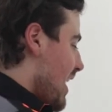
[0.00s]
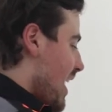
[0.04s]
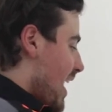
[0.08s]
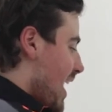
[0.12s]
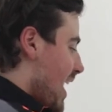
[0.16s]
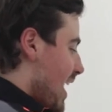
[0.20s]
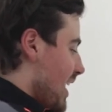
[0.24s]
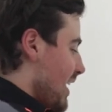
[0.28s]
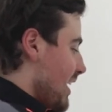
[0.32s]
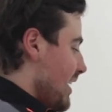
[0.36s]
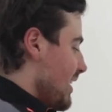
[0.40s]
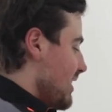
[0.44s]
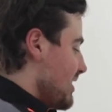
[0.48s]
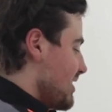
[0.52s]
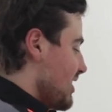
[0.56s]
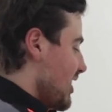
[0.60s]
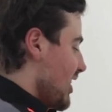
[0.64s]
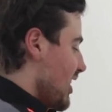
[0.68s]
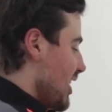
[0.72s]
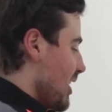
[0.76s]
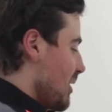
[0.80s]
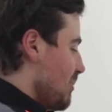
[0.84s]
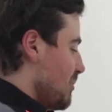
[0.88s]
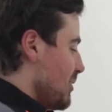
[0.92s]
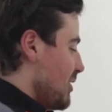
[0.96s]
At any
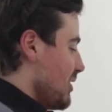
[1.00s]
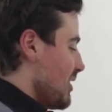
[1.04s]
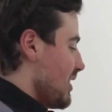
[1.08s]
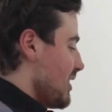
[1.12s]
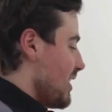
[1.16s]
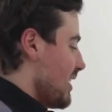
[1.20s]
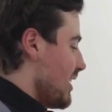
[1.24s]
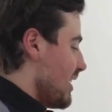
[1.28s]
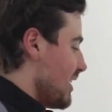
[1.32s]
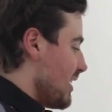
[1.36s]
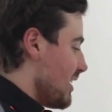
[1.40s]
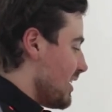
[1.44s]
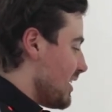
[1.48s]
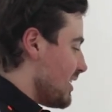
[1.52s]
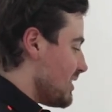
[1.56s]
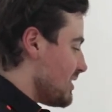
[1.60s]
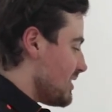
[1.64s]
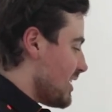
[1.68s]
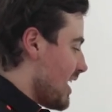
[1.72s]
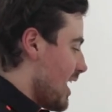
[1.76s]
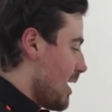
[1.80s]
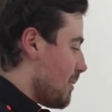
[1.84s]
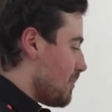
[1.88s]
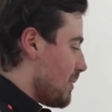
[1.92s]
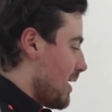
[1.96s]
time you can
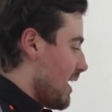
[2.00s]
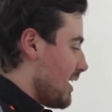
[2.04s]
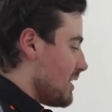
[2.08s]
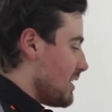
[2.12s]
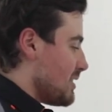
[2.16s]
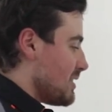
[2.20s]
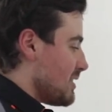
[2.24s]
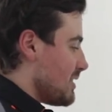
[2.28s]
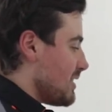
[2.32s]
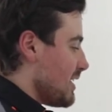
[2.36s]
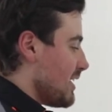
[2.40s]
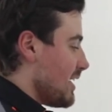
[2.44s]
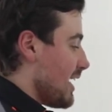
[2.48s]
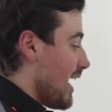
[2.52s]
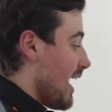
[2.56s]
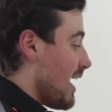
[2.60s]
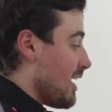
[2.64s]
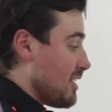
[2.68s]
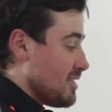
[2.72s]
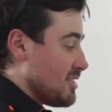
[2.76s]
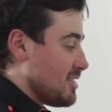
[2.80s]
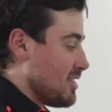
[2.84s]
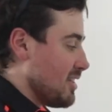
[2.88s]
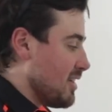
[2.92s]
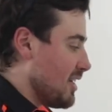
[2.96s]
tap and see
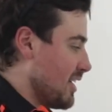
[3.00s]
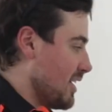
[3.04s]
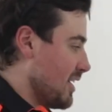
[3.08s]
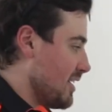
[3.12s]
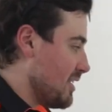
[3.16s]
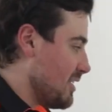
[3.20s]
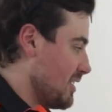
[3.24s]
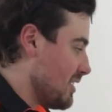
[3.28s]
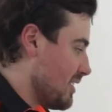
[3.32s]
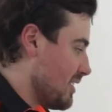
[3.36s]
outside